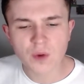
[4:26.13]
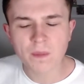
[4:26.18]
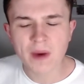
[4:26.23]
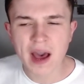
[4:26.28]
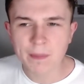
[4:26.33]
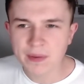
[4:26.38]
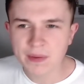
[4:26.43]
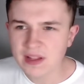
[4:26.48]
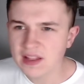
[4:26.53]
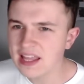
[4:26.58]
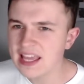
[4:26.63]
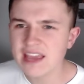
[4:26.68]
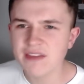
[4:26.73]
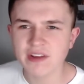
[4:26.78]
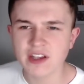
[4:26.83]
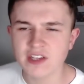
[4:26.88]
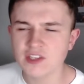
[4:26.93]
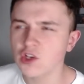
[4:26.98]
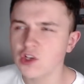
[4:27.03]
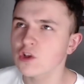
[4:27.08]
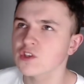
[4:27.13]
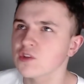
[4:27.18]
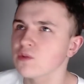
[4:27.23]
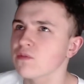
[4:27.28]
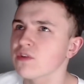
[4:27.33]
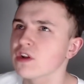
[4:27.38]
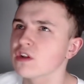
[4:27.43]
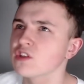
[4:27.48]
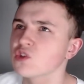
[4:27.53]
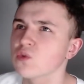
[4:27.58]
but I believe I saw
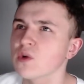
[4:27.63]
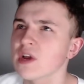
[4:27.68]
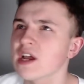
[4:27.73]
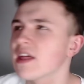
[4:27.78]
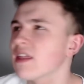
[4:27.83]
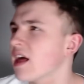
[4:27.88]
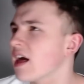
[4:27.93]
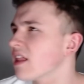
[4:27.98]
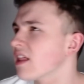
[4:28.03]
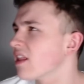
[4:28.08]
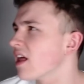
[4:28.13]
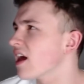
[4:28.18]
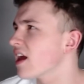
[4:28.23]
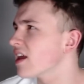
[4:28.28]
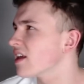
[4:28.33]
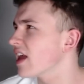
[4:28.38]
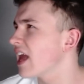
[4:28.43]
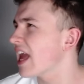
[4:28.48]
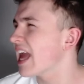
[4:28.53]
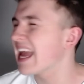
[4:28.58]
something on Twitter that like,